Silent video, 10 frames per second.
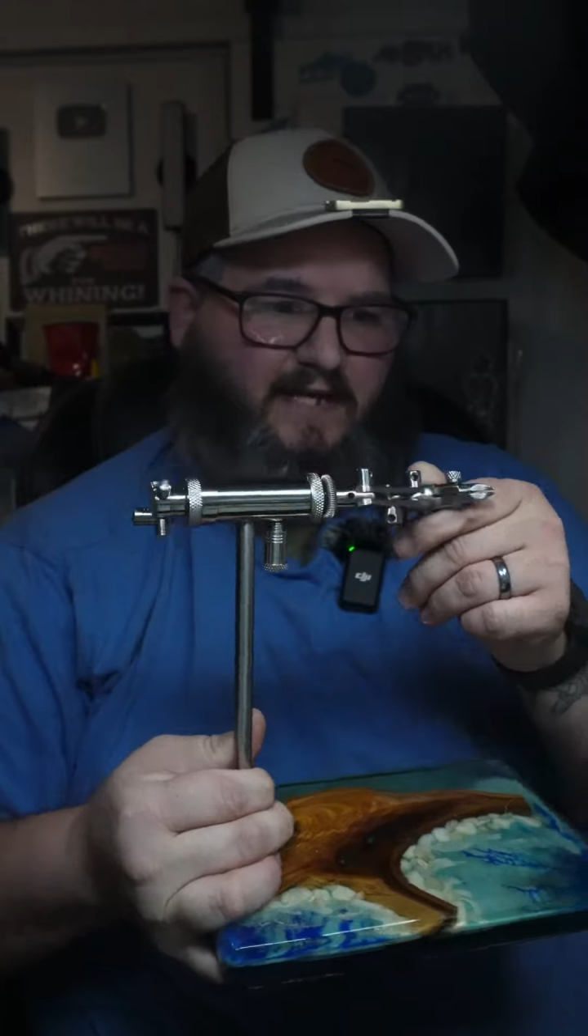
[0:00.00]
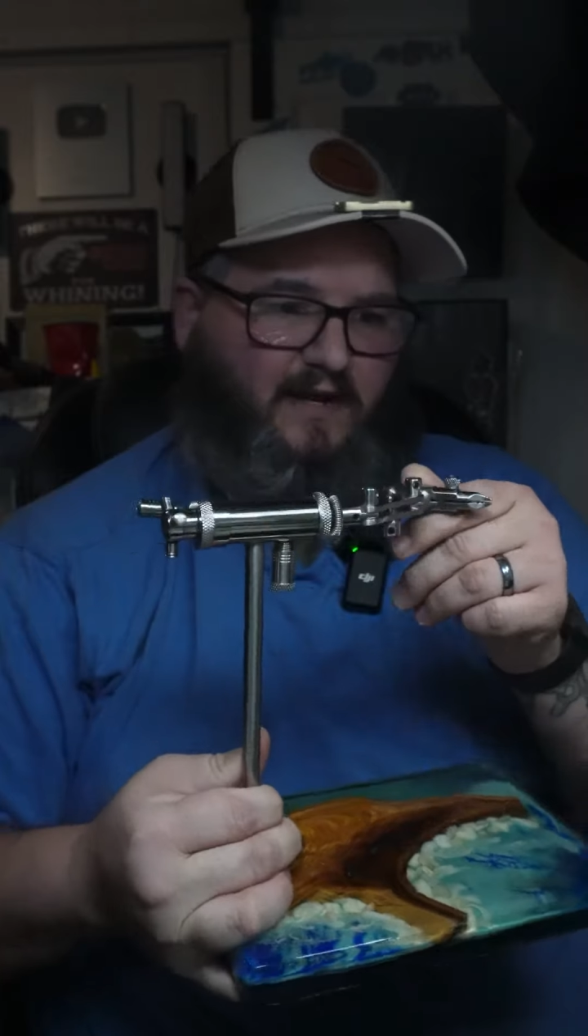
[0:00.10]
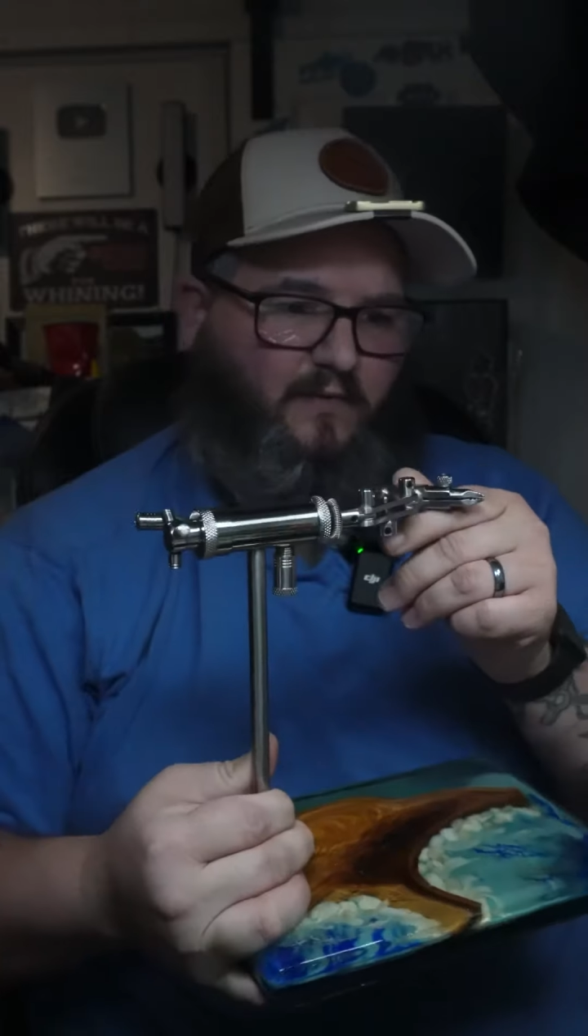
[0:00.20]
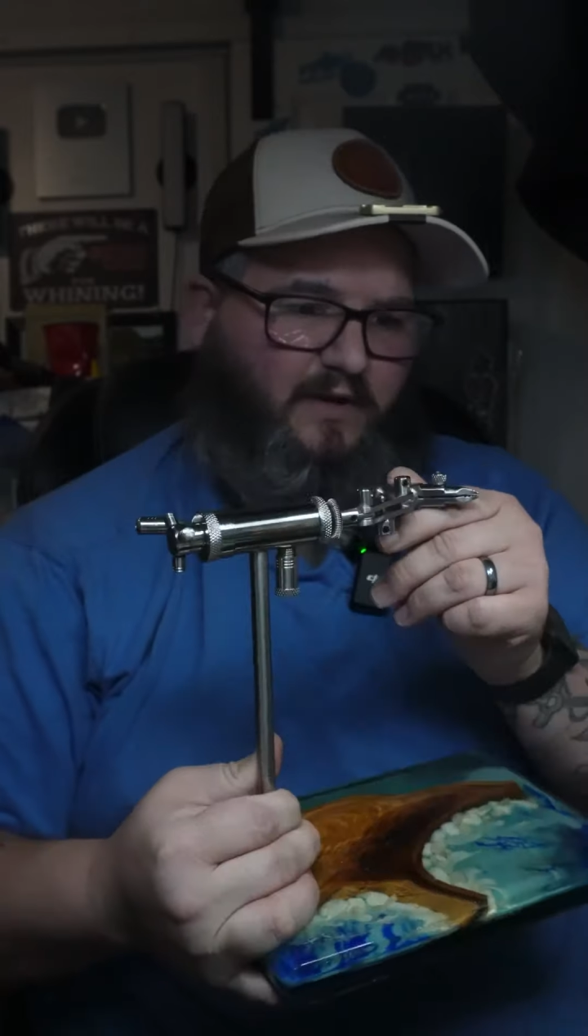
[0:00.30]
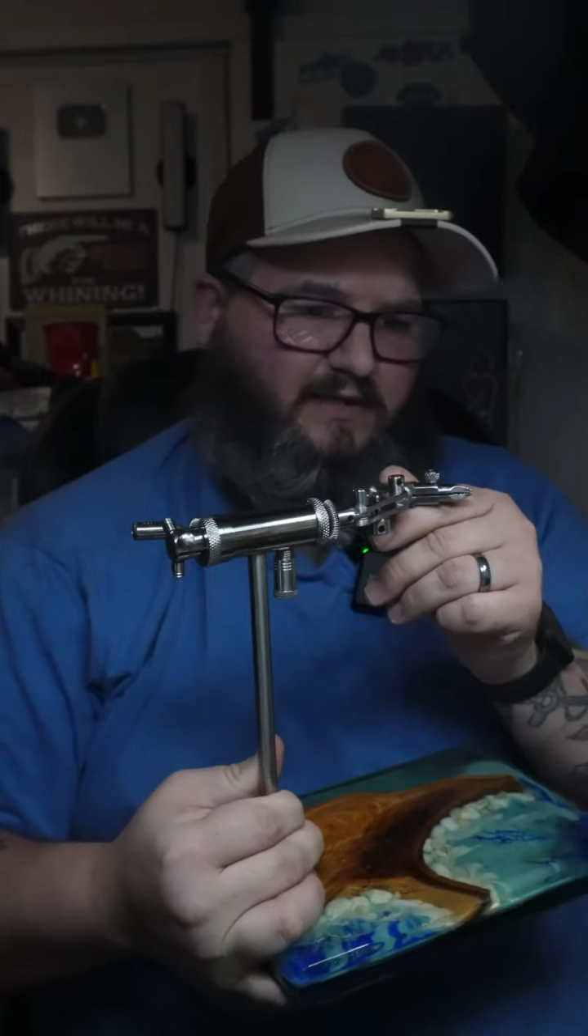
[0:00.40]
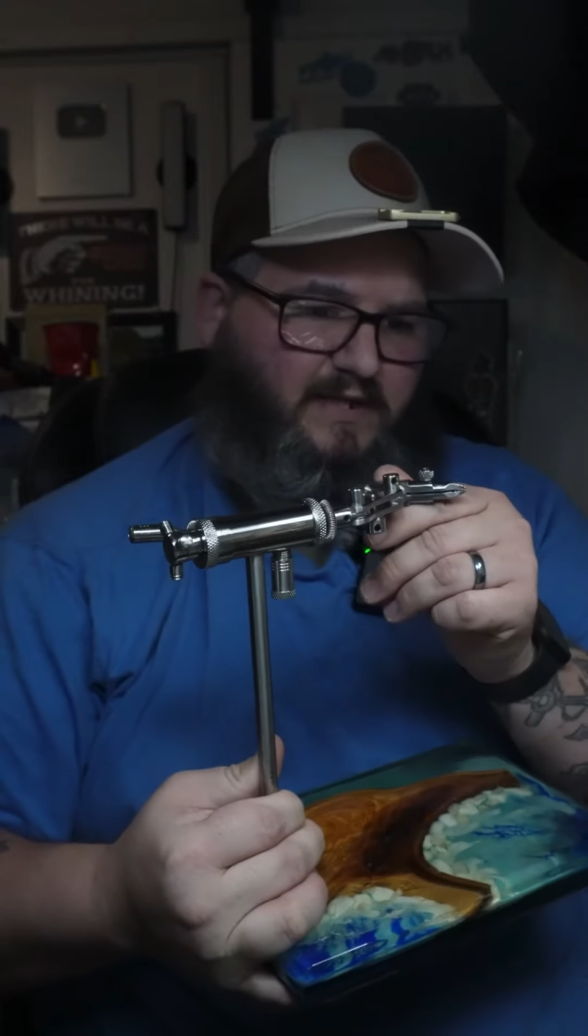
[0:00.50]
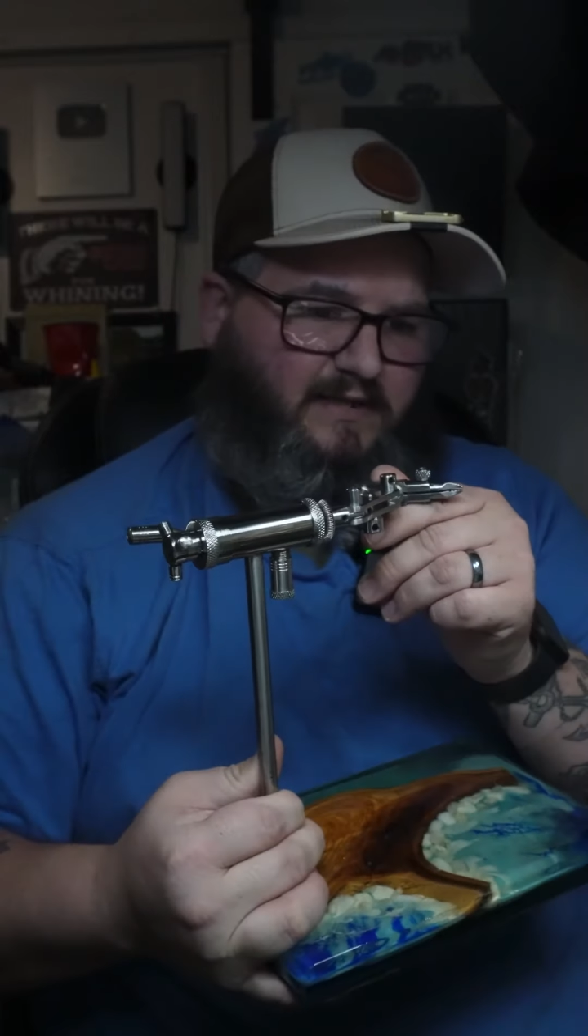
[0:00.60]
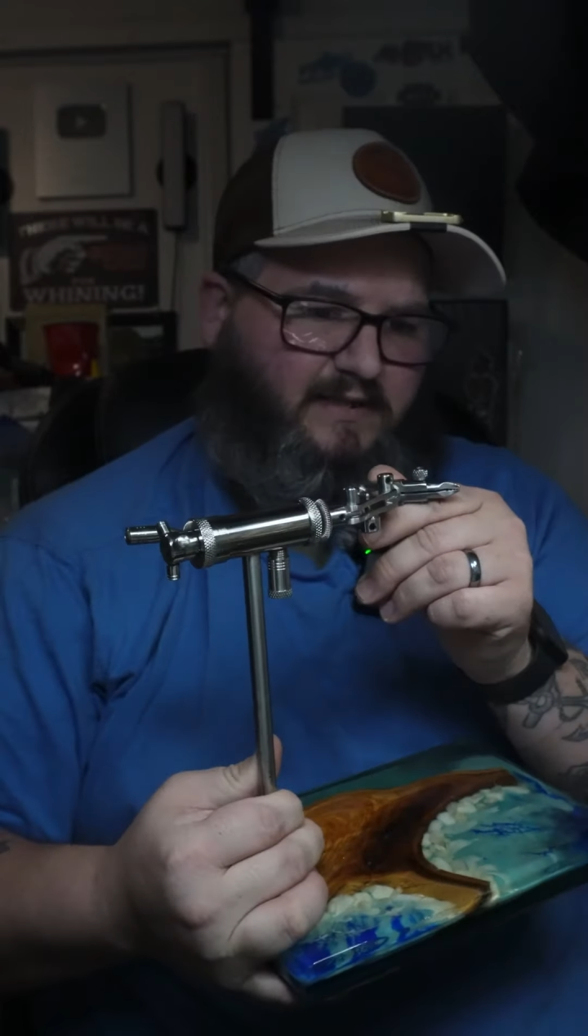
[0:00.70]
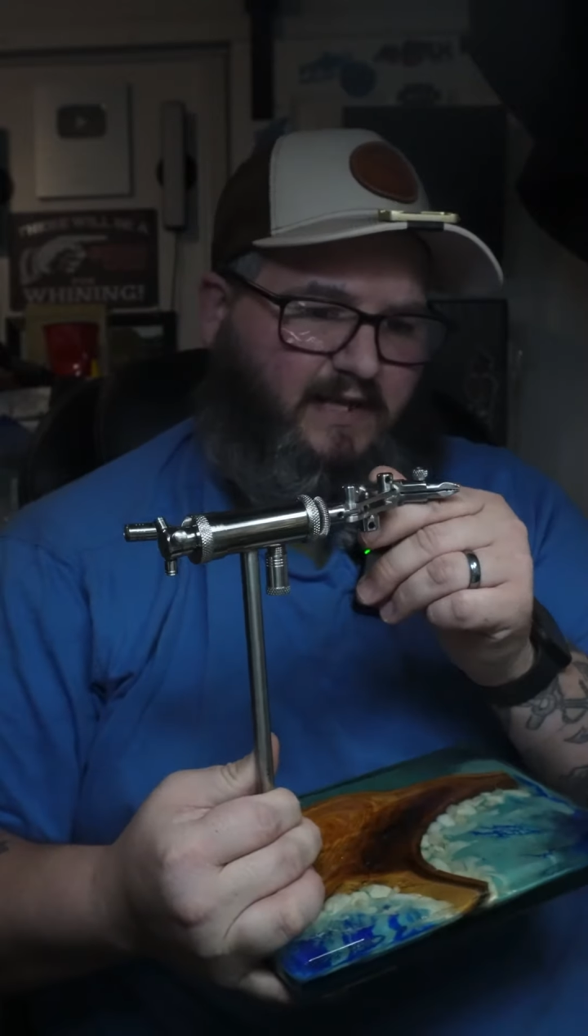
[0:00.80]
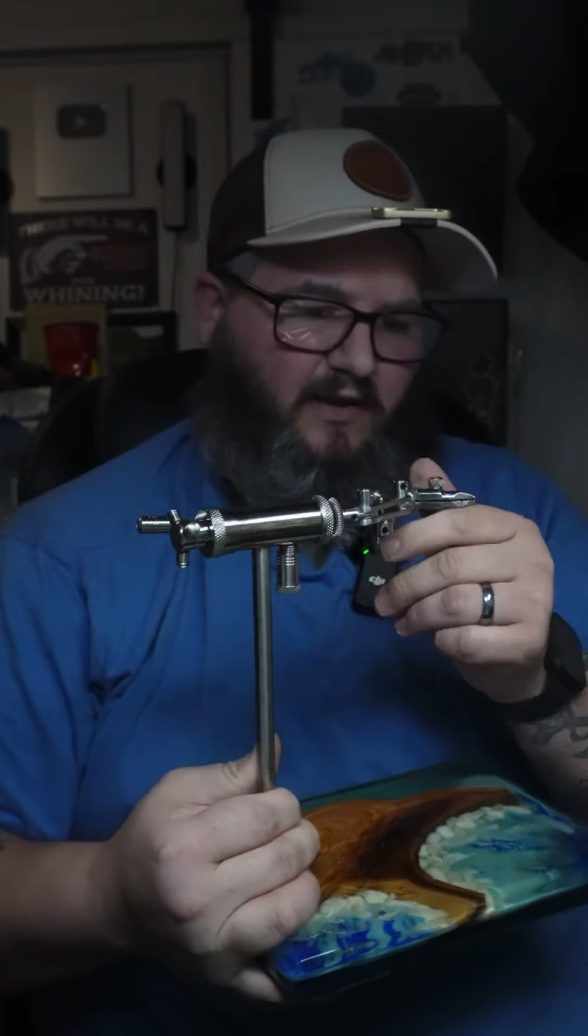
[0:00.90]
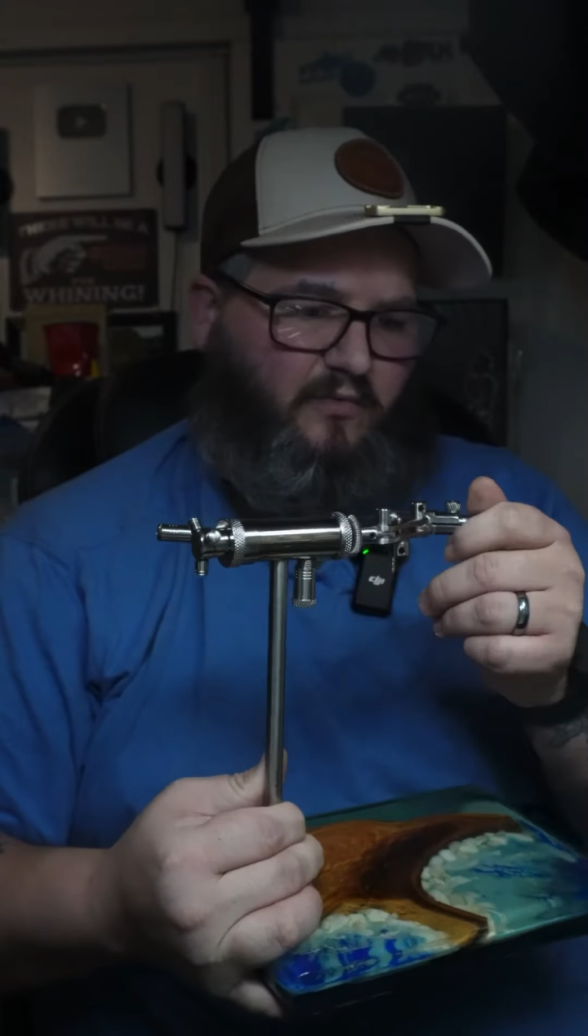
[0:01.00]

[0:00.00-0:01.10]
I wanted to test it out